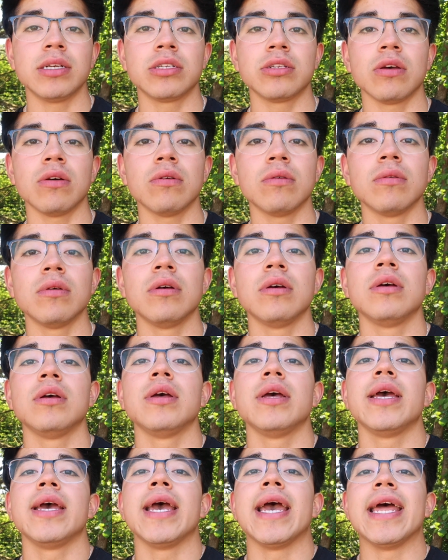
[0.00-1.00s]
So,
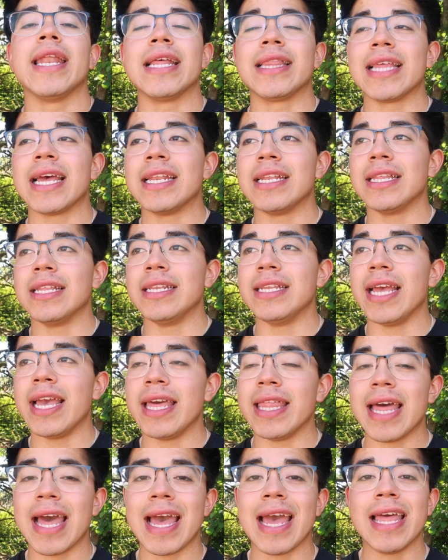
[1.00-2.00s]
and at the end of the day,
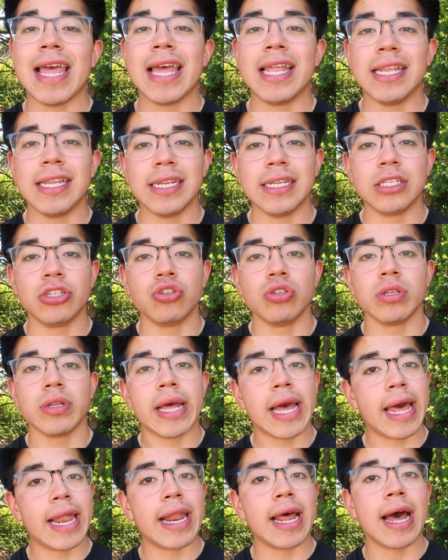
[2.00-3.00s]
that ended
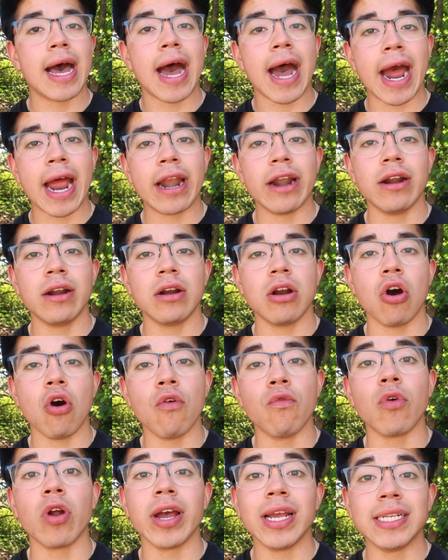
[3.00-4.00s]
at a higher
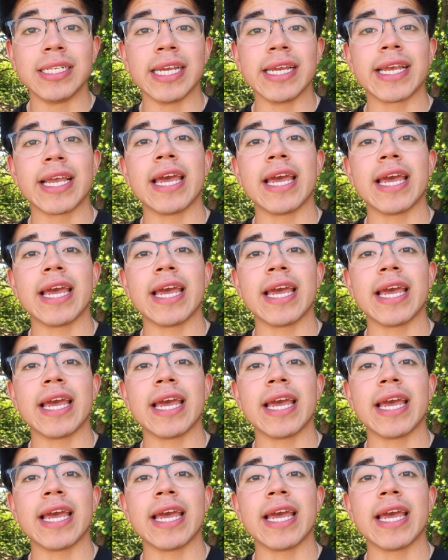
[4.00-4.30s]
overall intake.